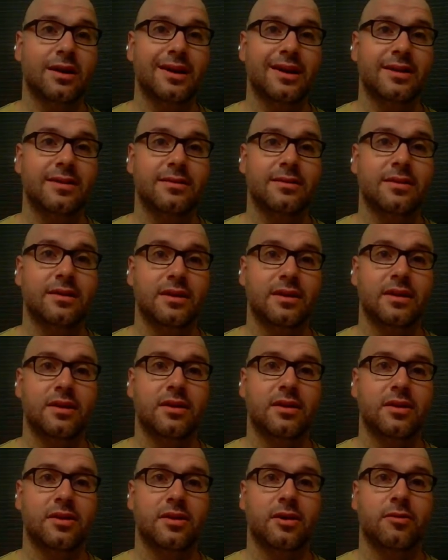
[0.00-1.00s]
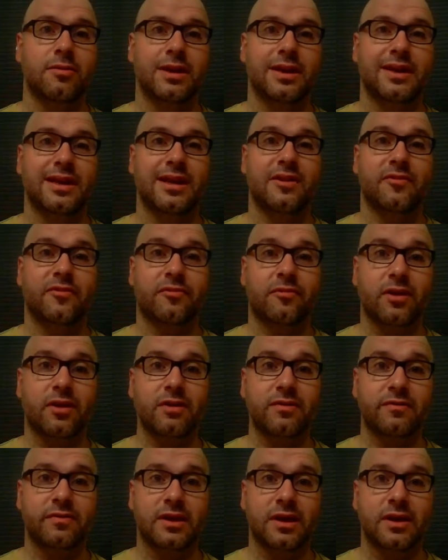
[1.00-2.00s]
in
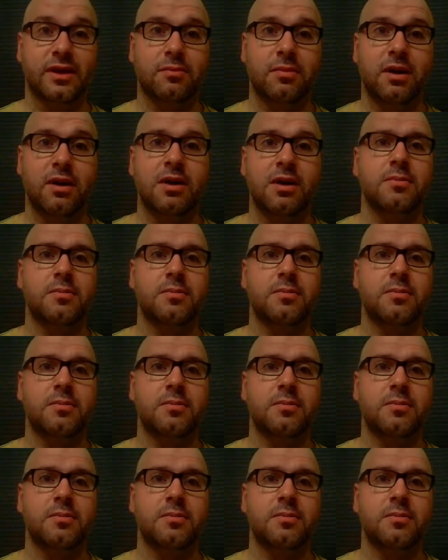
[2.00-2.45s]
front of them,